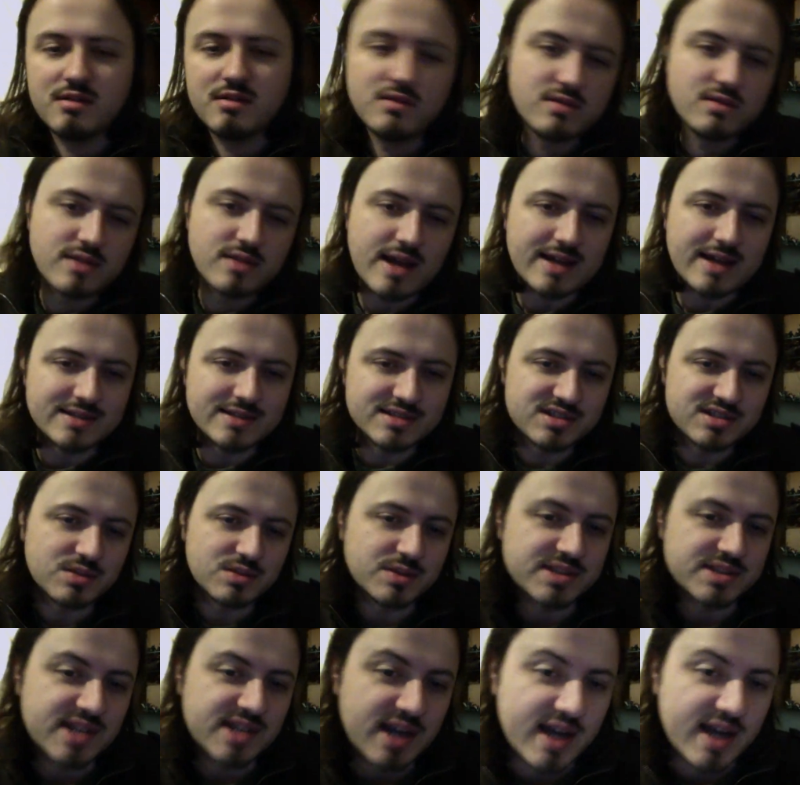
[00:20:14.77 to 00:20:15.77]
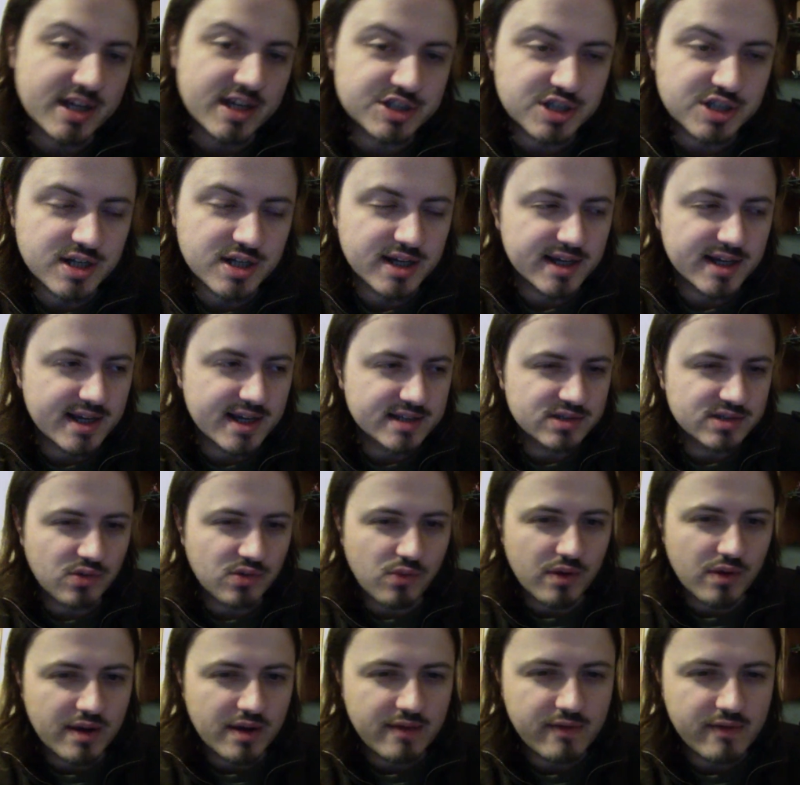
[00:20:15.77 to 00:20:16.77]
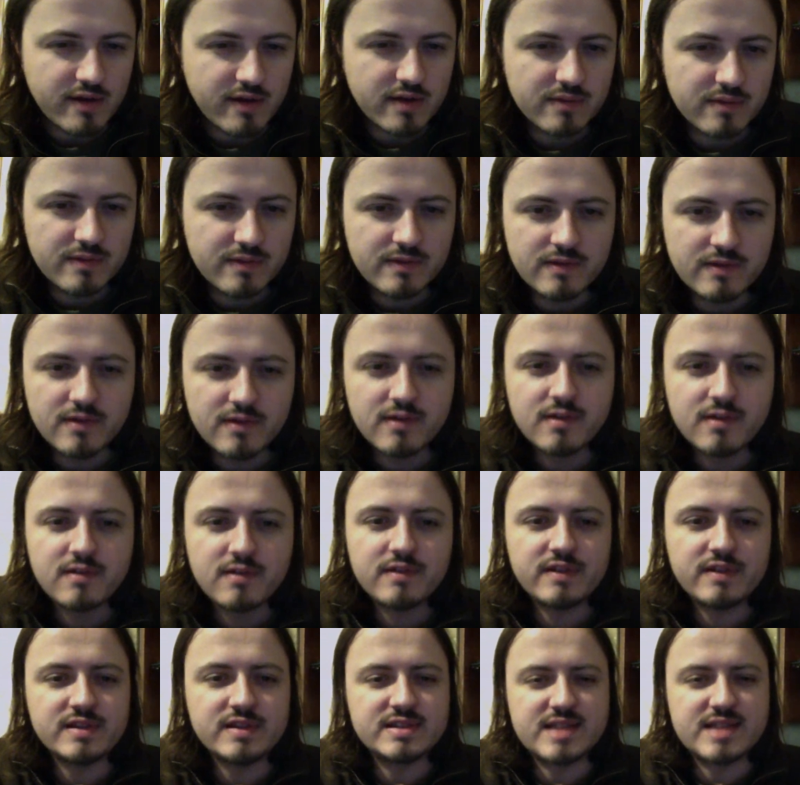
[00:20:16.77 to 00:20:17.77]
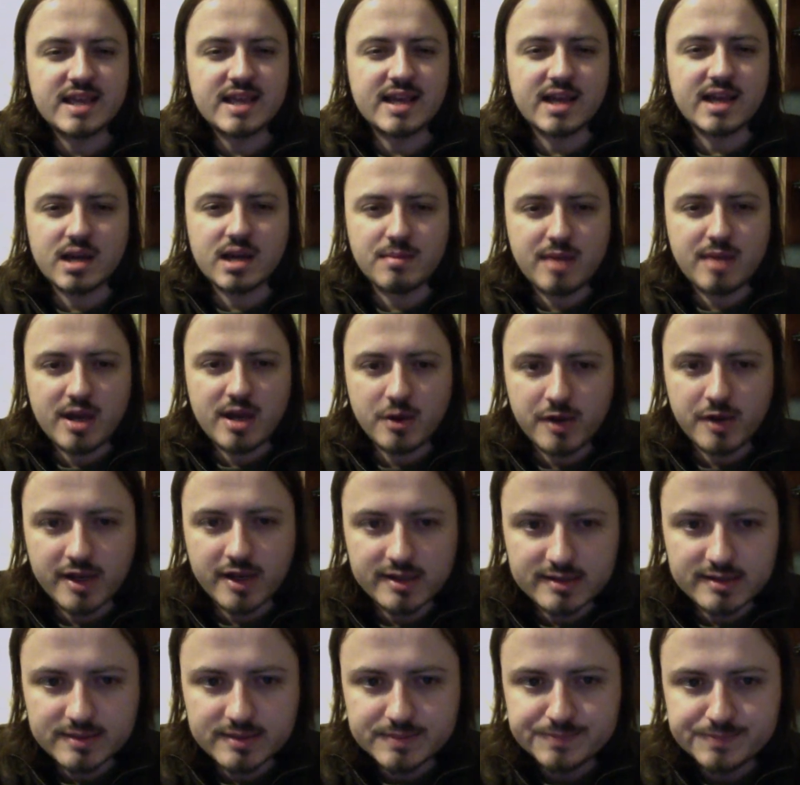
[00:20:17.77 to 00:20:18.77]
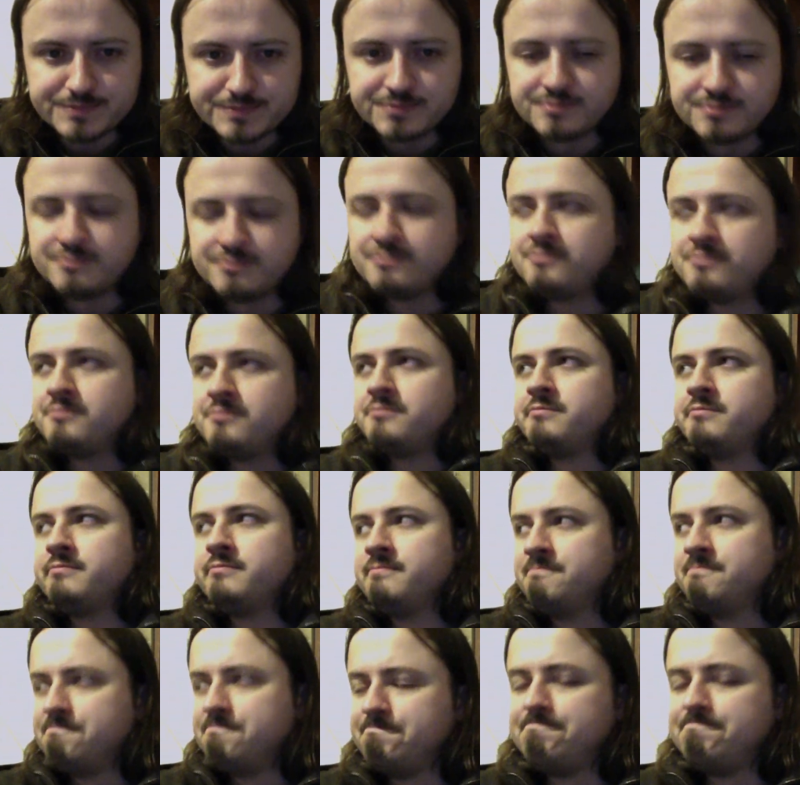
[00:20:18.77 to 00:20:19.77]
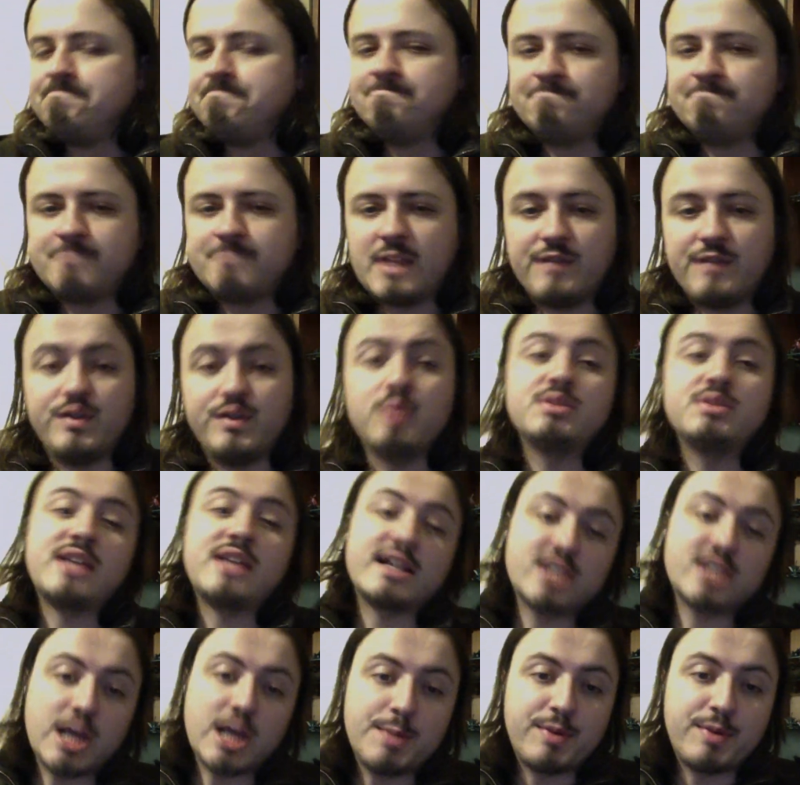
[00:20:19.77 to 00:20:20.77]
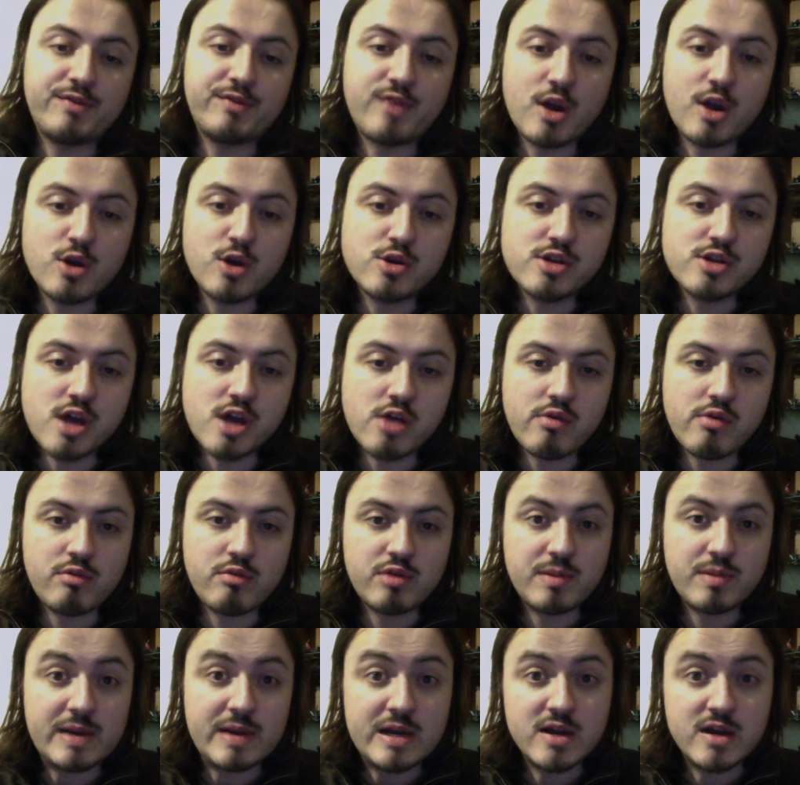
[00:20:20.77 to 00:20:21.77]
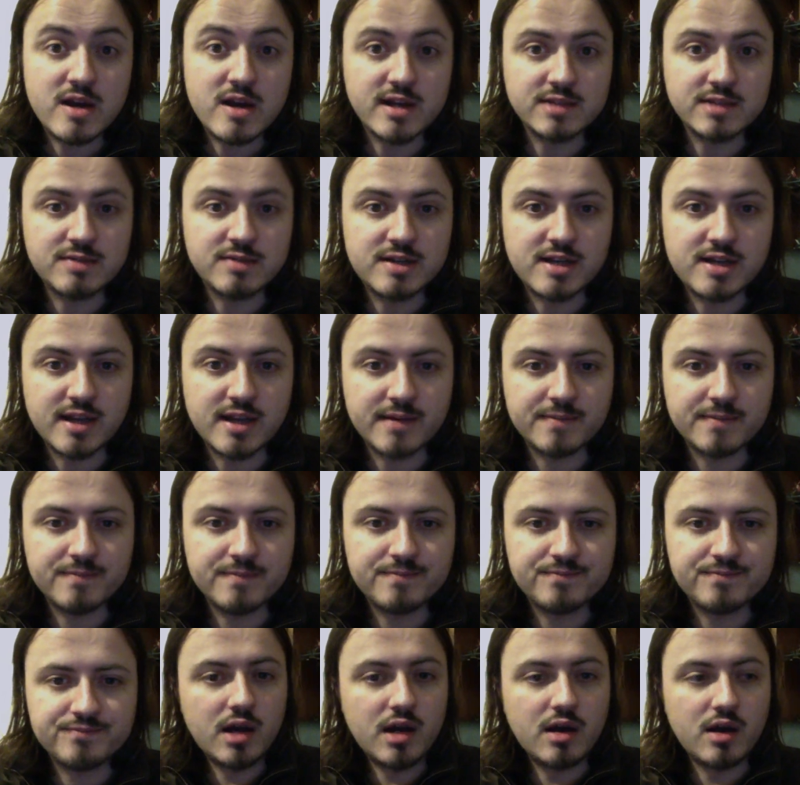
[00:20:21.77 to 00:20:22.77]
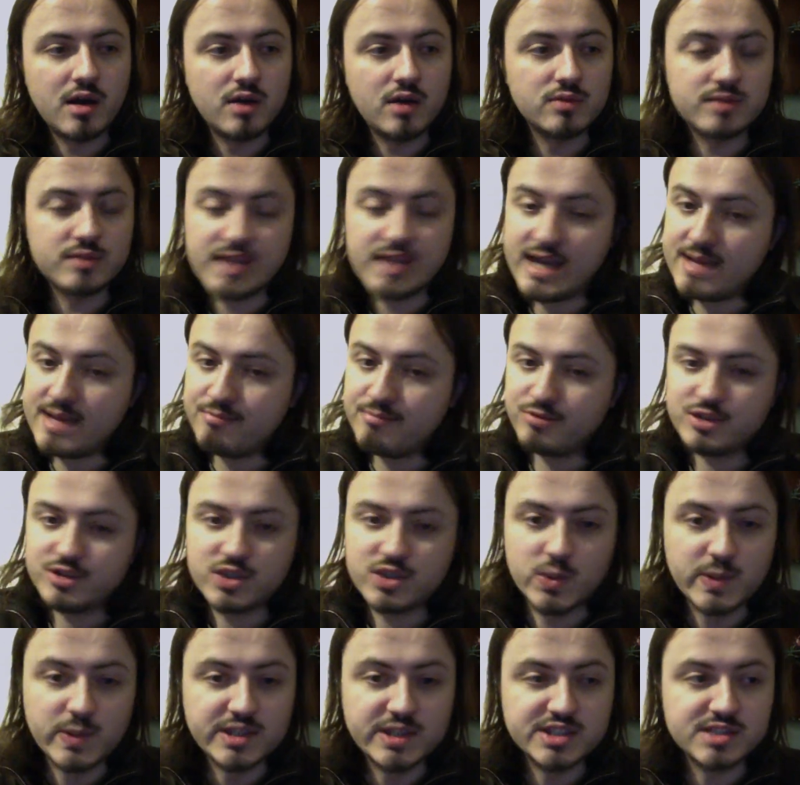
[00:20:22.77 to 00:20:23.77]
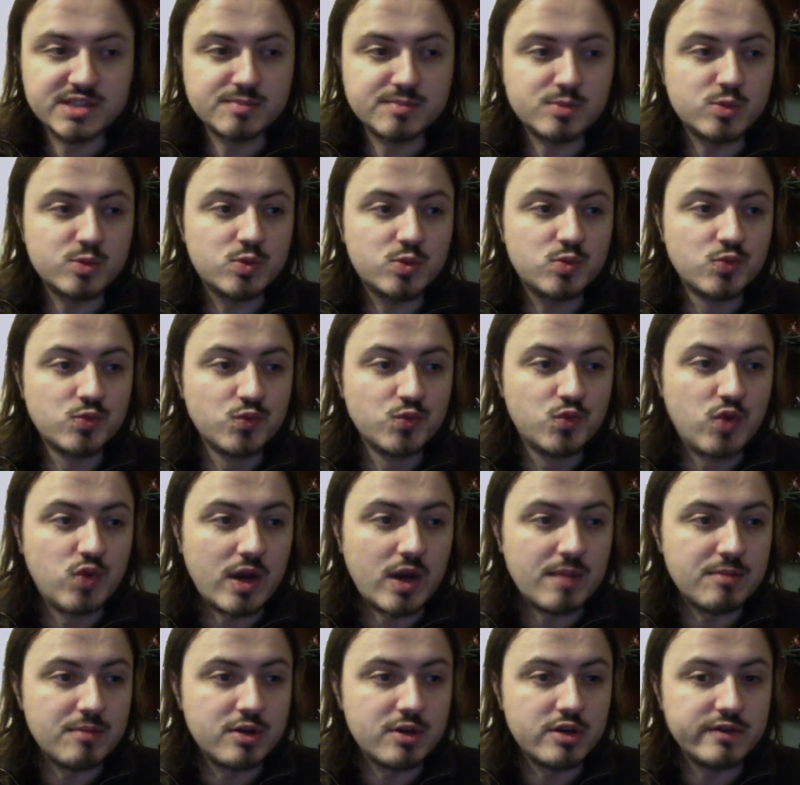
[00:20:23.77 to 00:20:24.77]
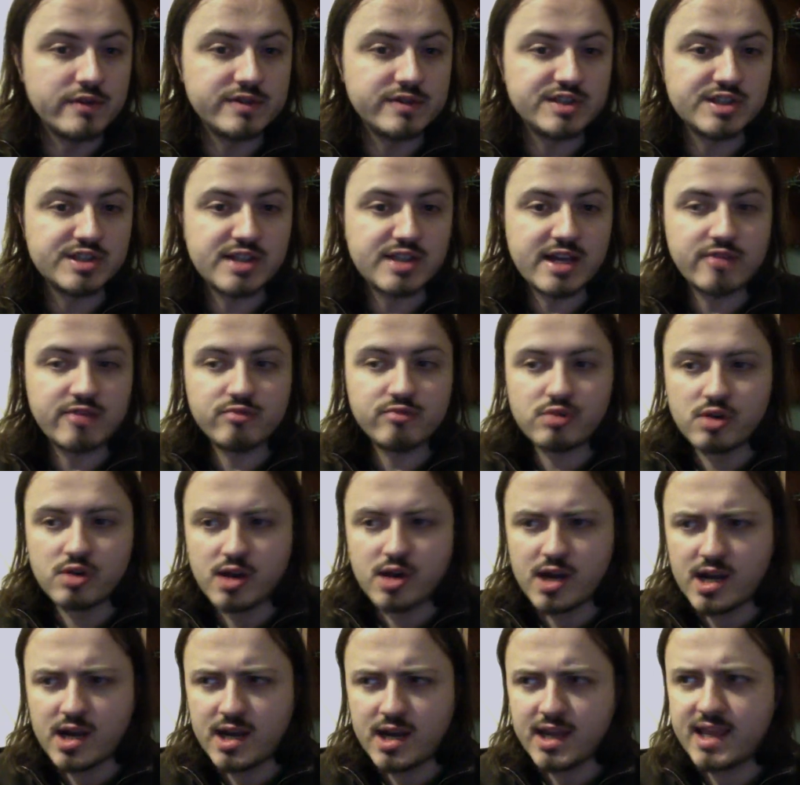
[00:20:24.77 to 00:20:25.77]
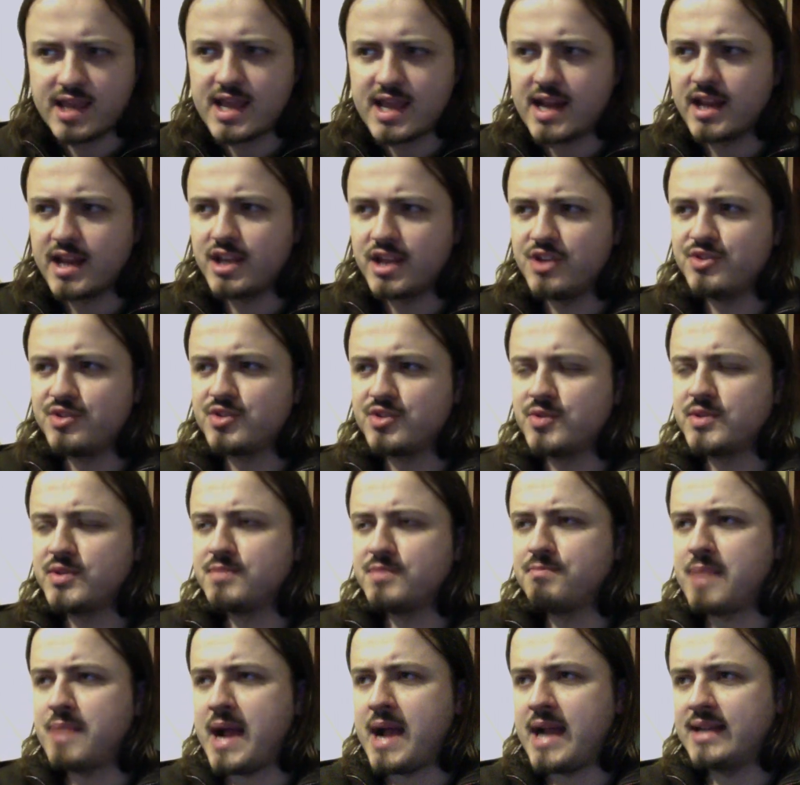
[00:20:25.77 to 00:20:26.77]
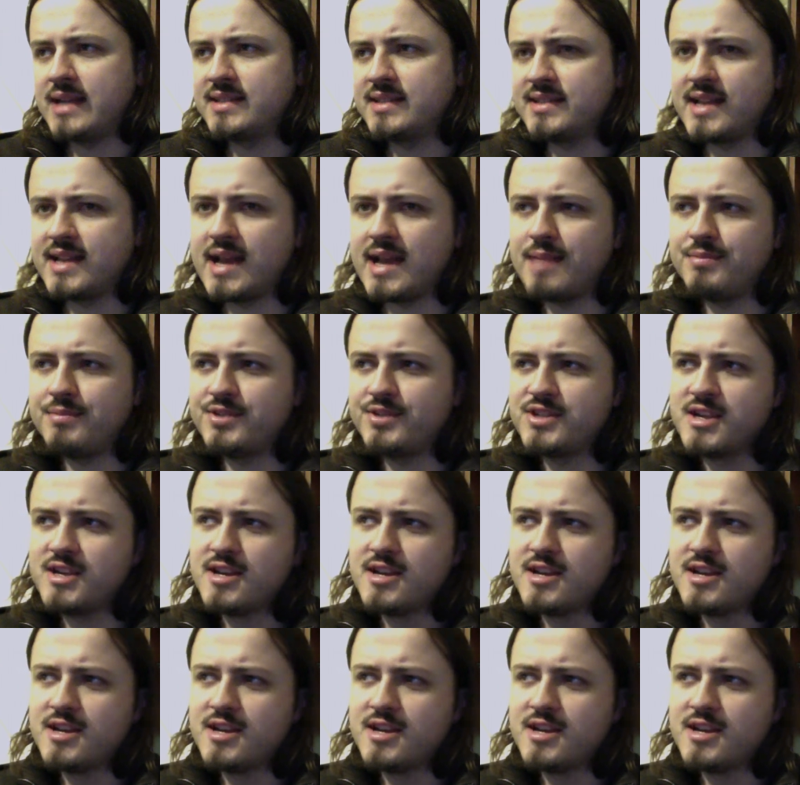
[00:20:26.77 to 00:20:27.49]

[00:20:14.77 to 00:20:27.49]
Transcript: Adds to his collection, I guess, or whatever. He's thinking about it. If he was that type of rogue, though, it would have been nice, wouldn't it? Oh, Gabe was doing some great manoeuvres in there, really getting used to his backstabs.